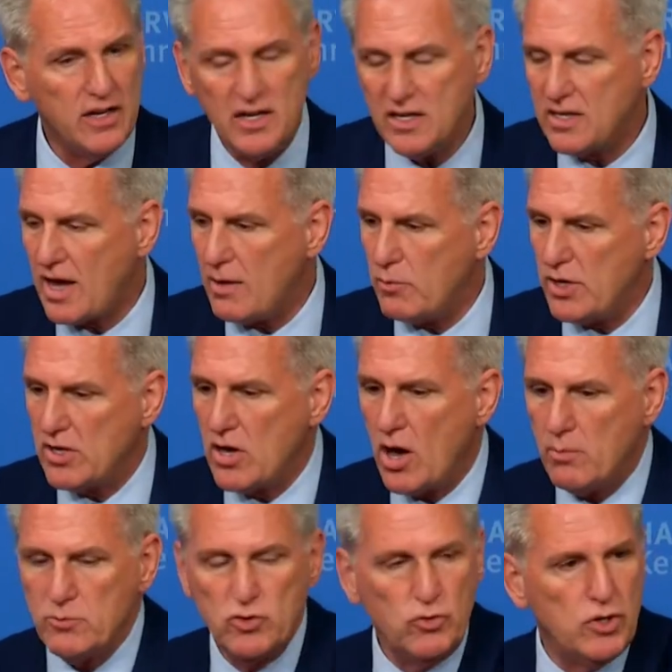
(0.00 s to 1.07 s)
And anytime we
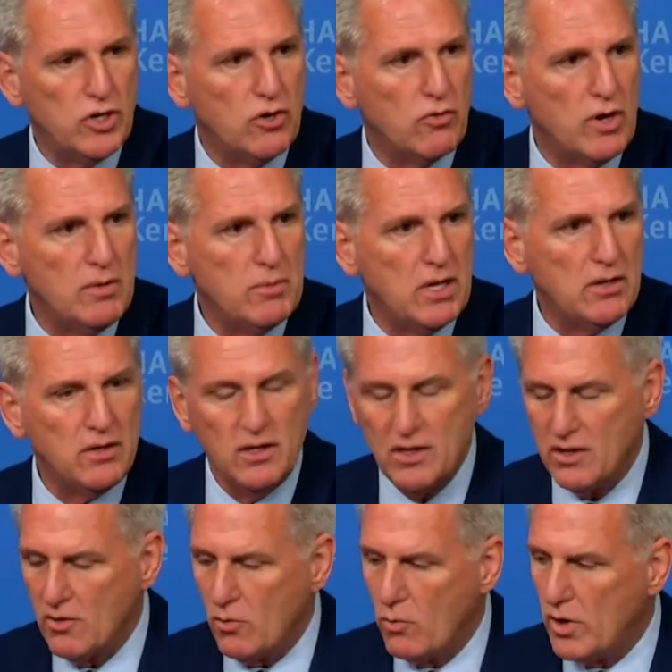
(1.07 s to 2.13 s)
come to an agreement,
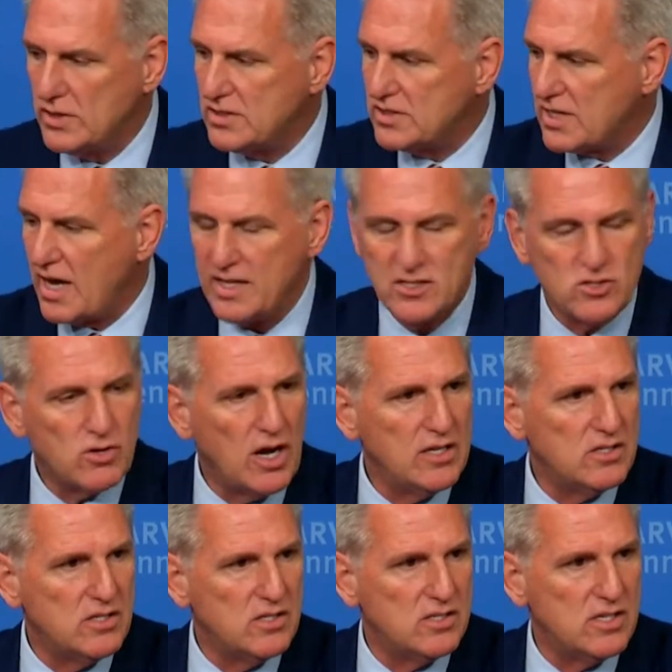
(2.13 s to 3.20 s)
one side
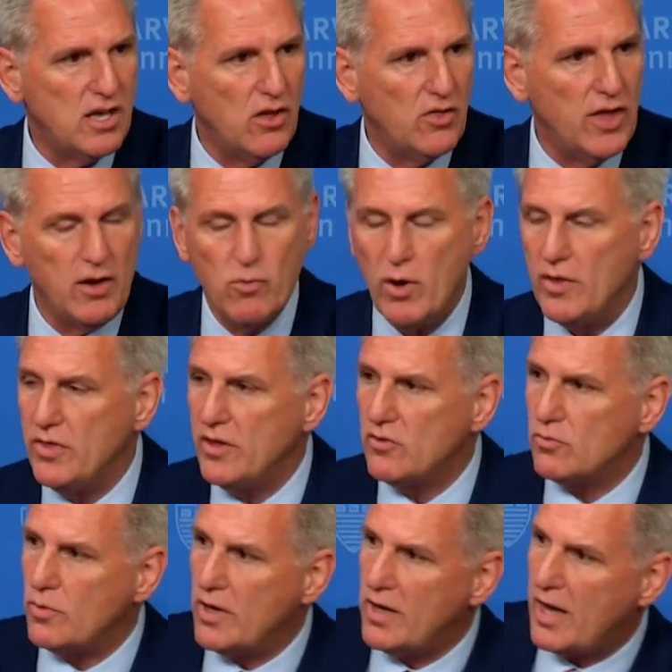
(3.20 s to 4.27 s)
tries to sell, they won
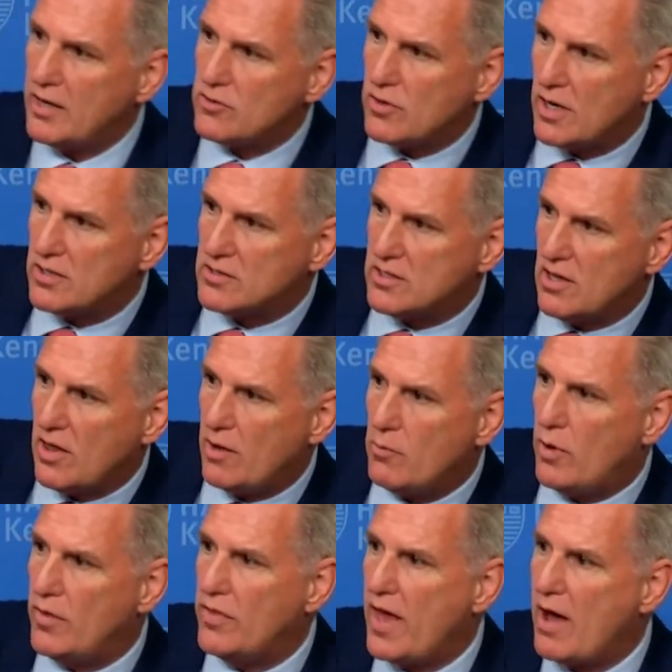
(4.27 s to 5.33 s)
this way, I try to sell, I
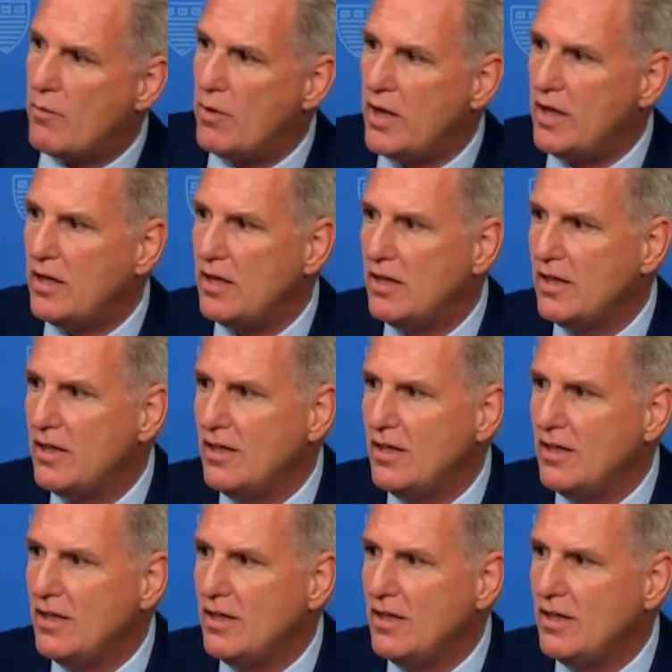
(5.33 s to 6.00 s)
won that way.